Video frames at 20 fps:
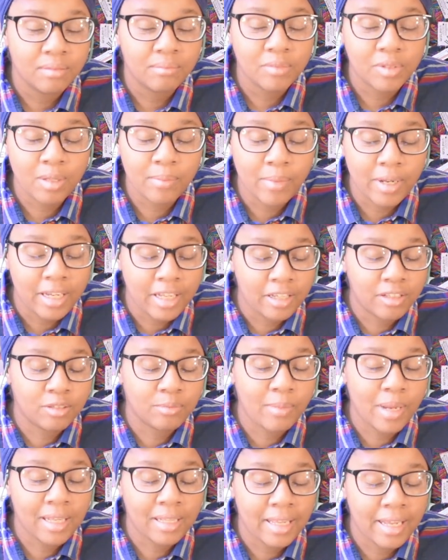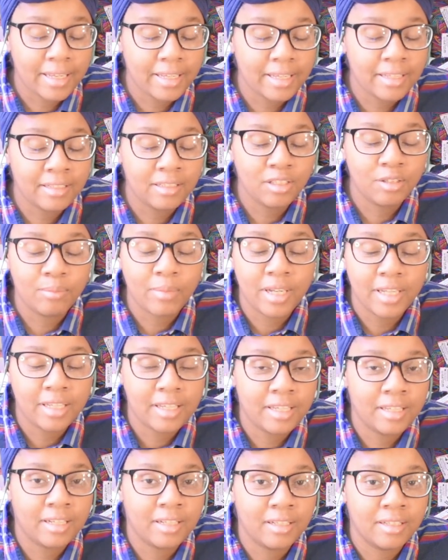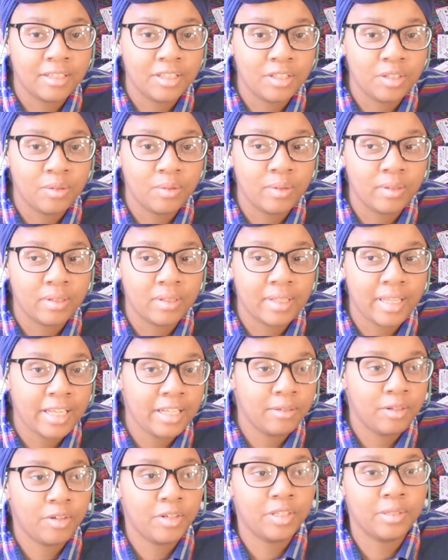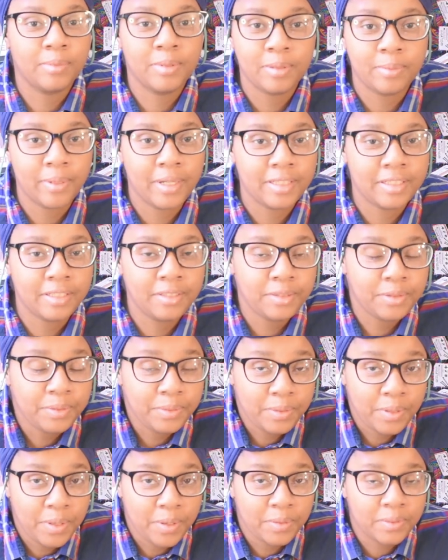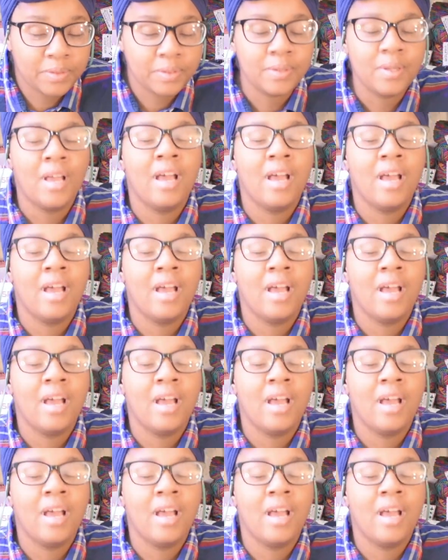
Somebody else might like it. You might get a, you know, late Christmas present. Who knows?